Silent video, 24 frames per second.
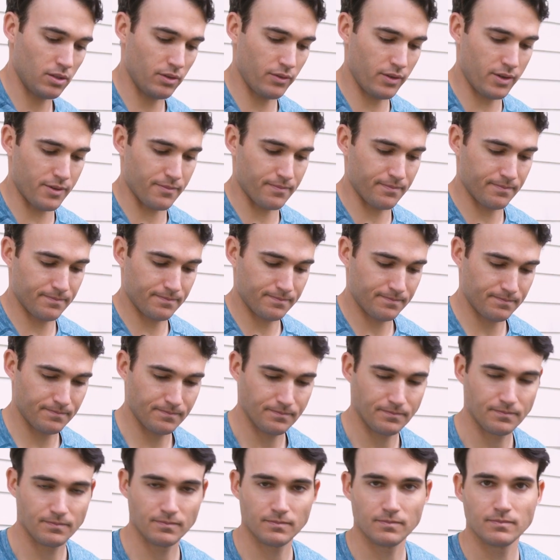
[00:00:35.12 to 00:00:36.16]
All right,
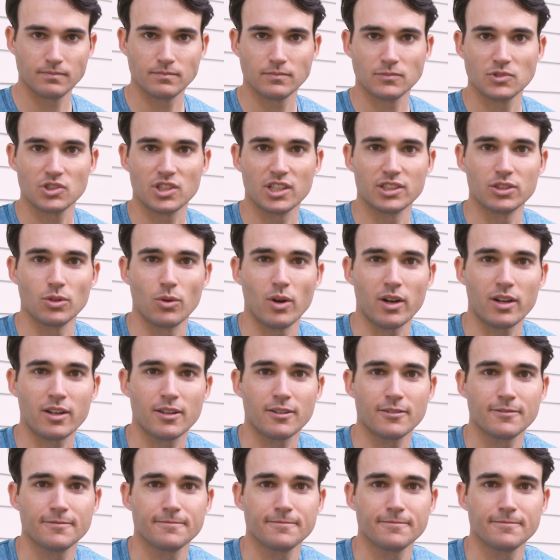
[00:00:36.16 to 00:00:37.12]
let's get to work.